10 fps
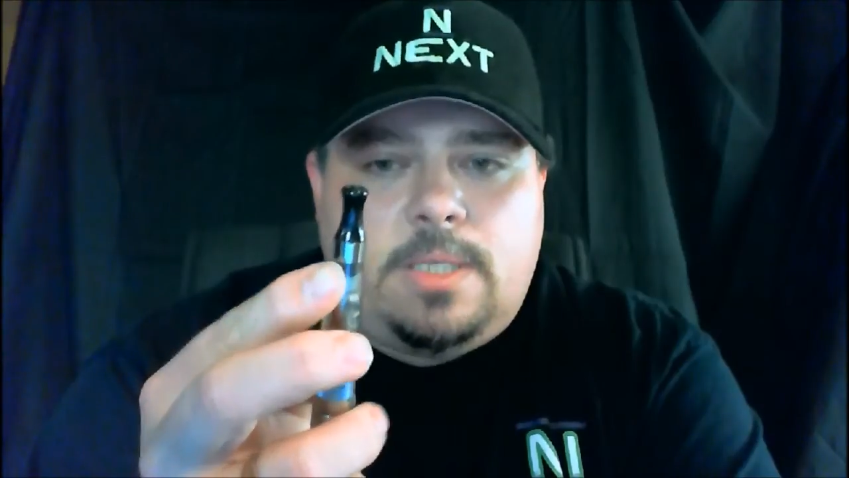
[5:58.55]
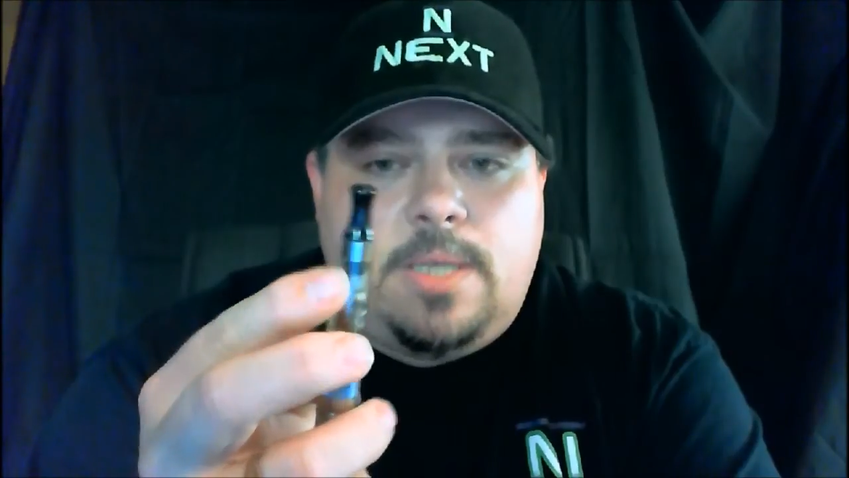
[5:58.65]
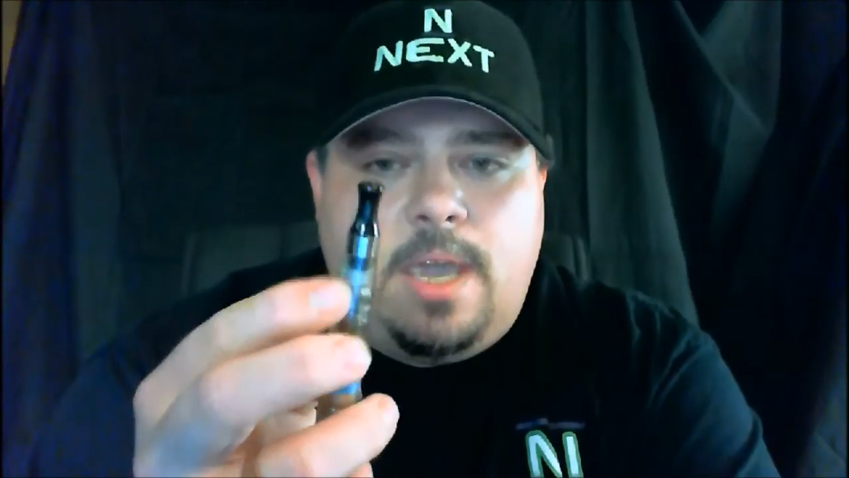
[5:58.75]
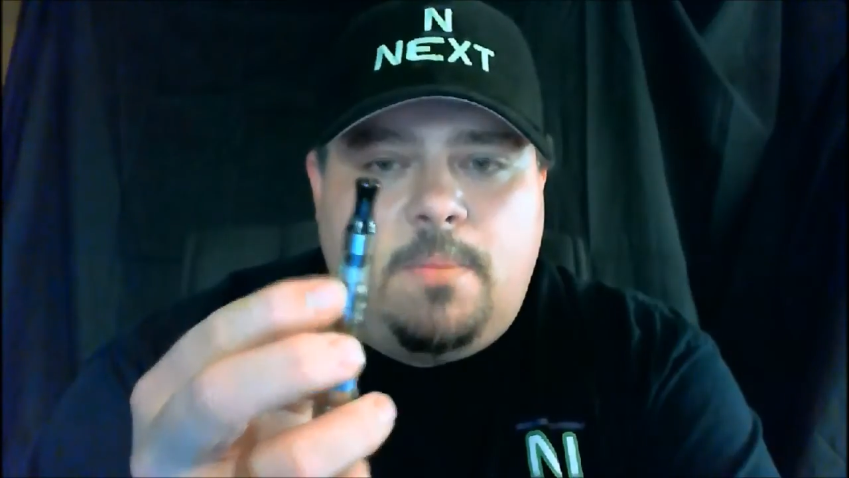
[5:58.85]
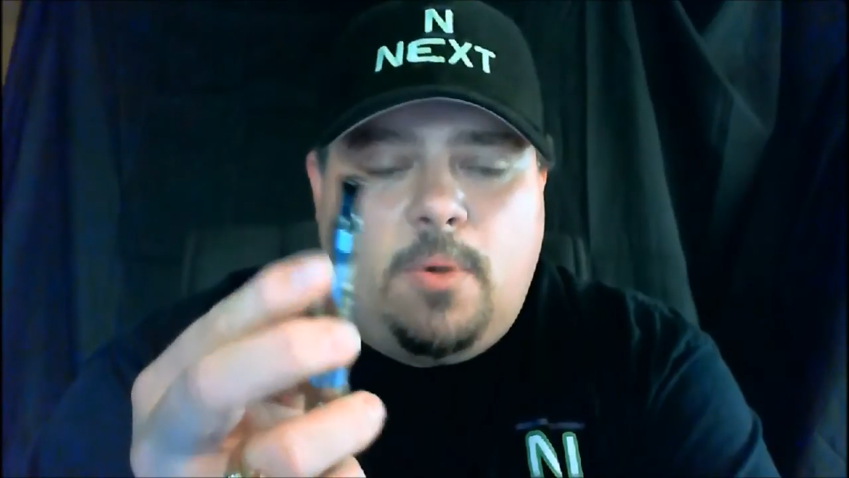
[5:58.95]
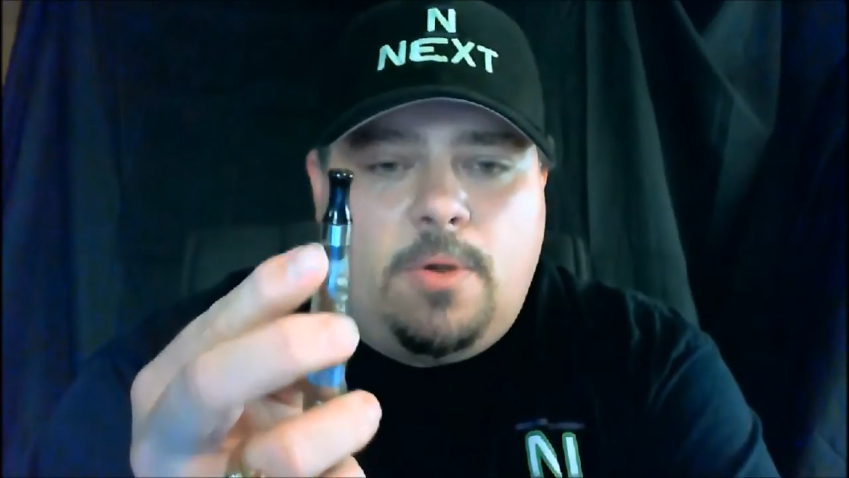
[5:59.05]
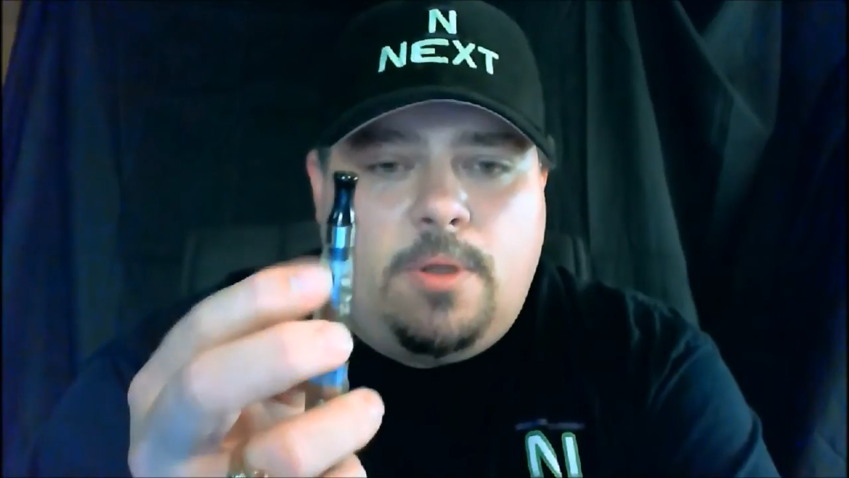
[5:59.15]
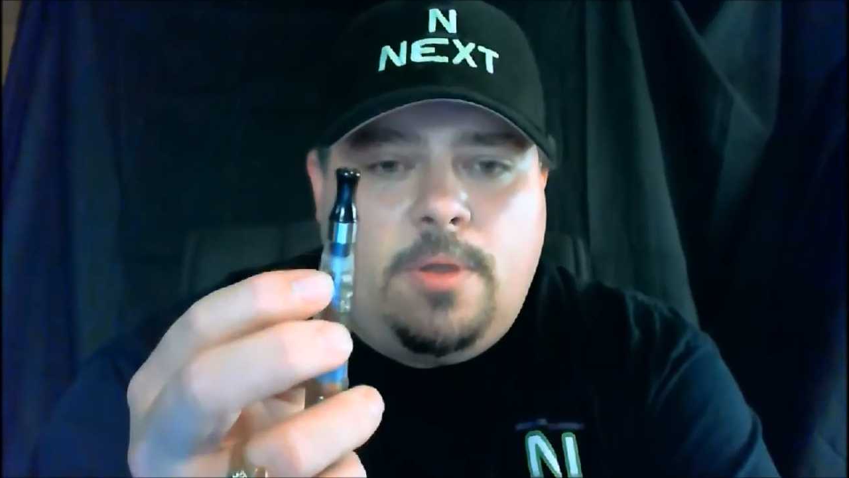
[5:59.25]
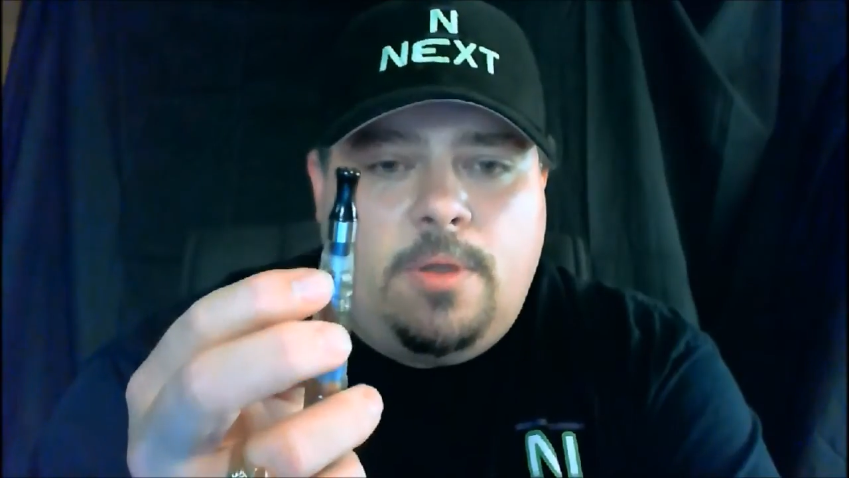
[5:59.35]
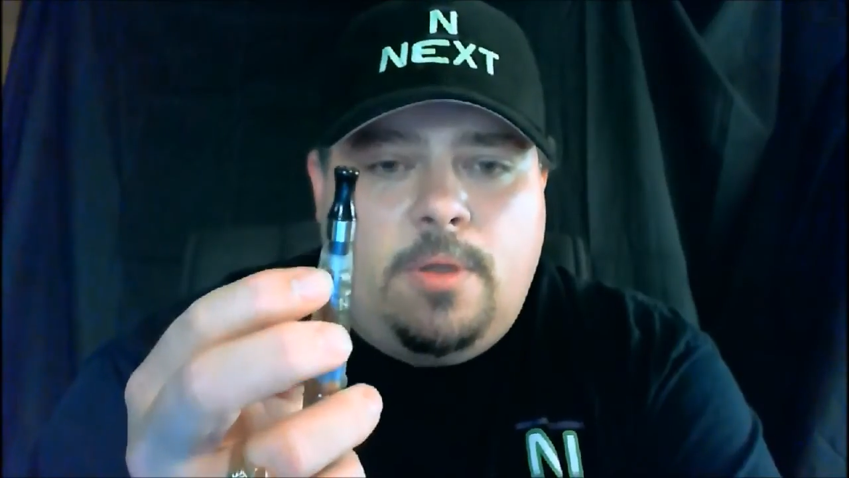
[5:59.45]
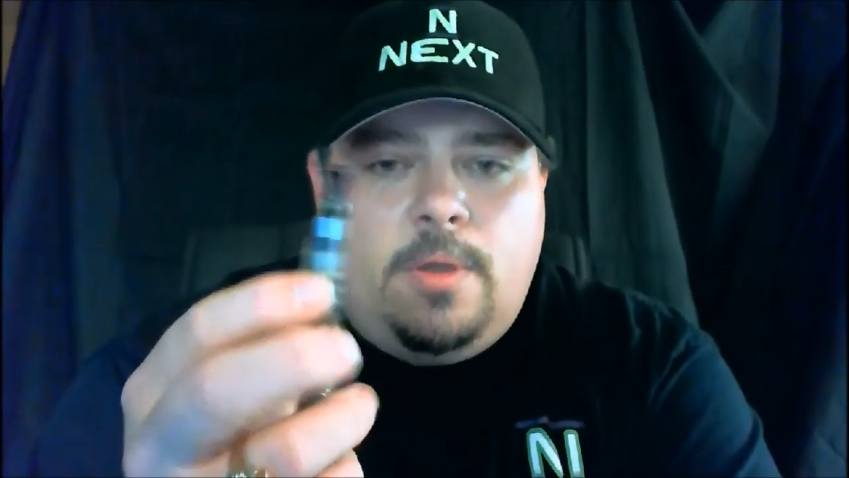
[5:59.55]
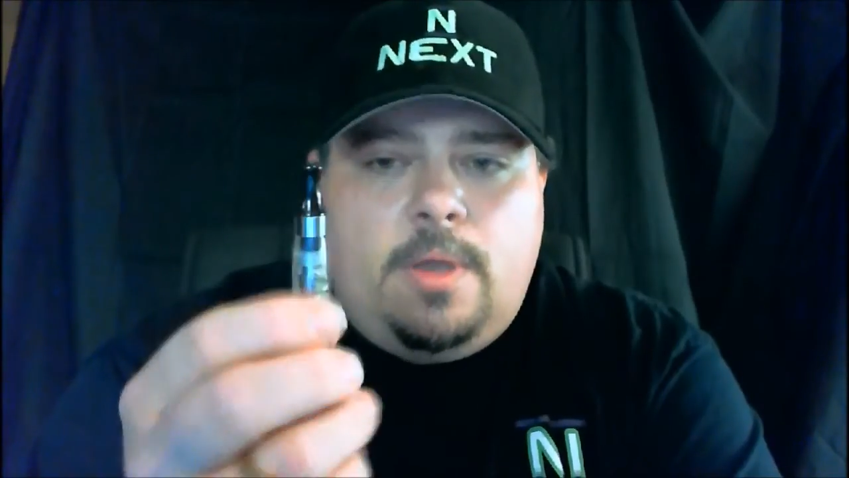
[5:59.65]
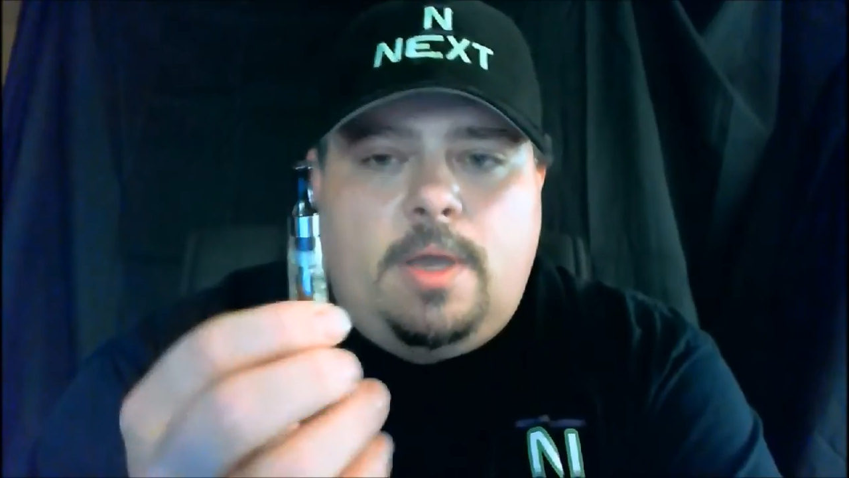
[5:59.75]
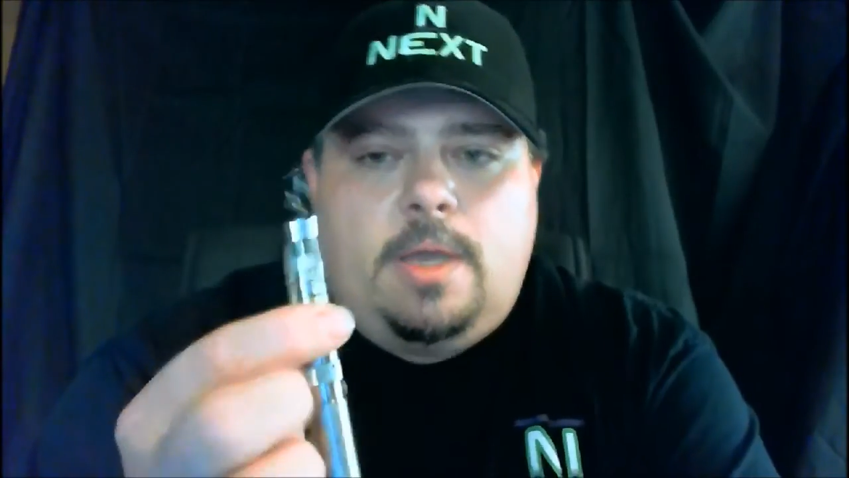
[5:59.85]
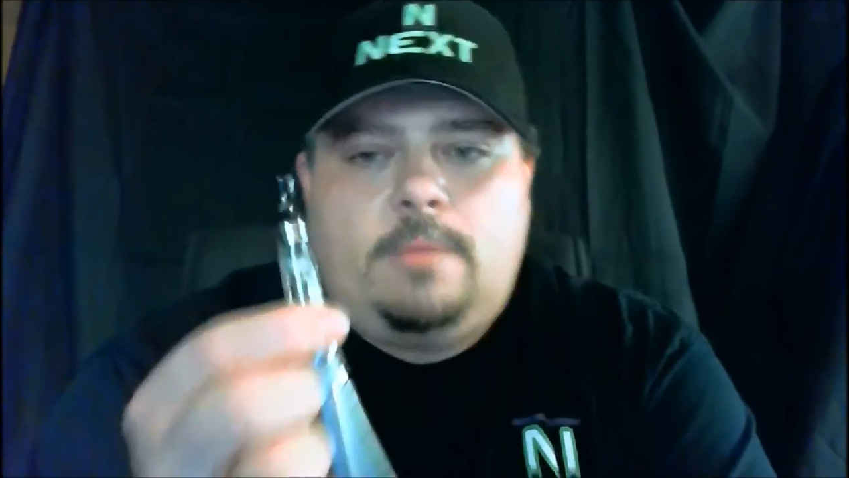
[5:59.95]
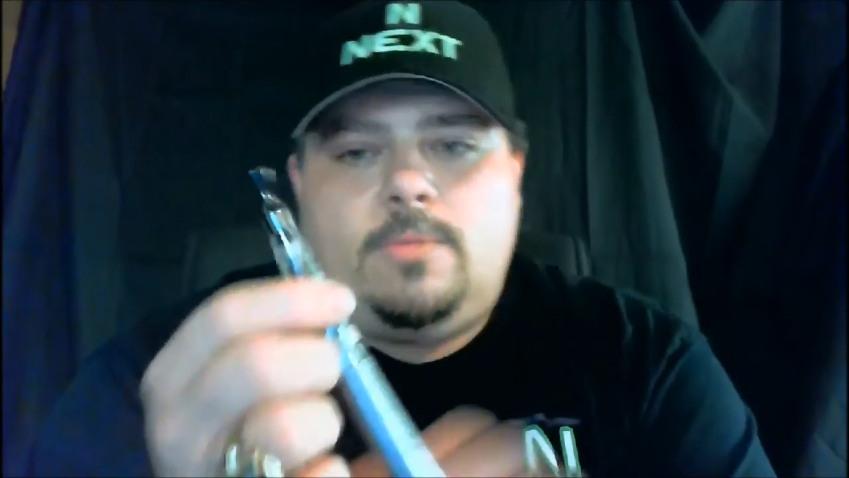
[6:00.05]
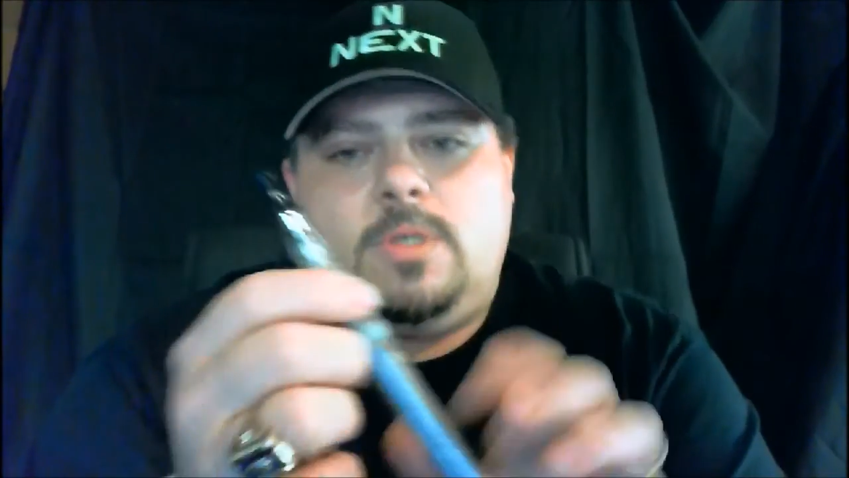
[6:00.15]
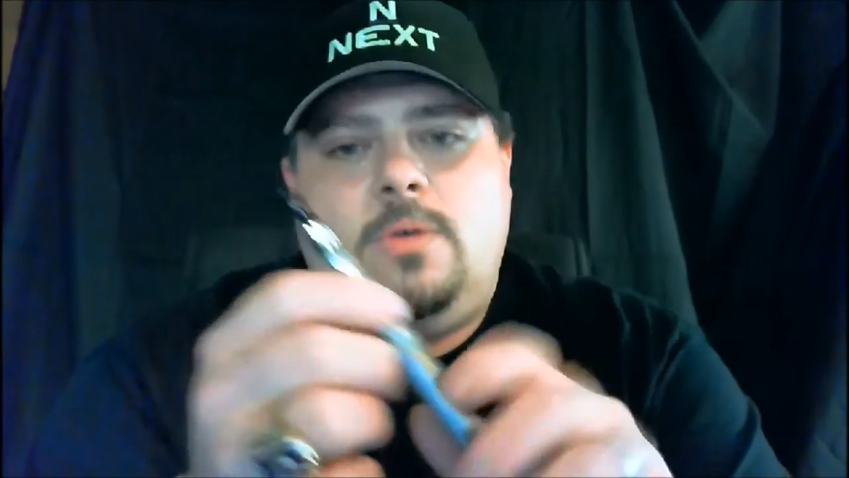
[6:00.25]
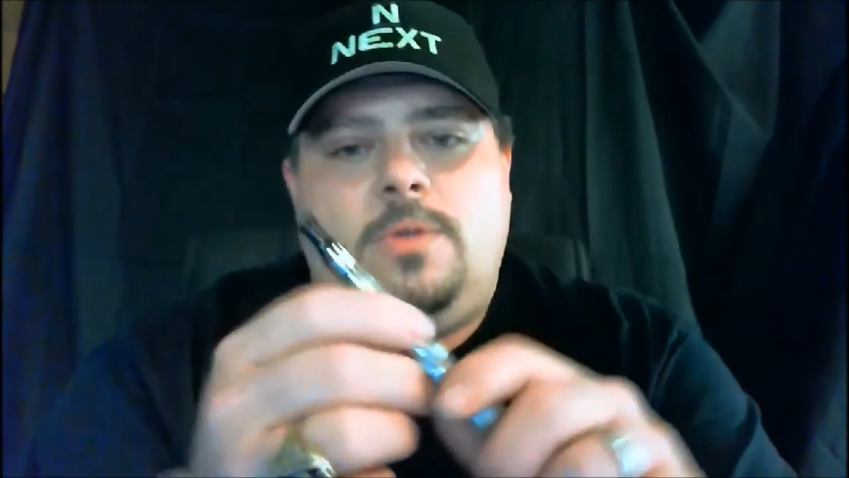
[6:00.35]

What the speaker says: tapered. So when you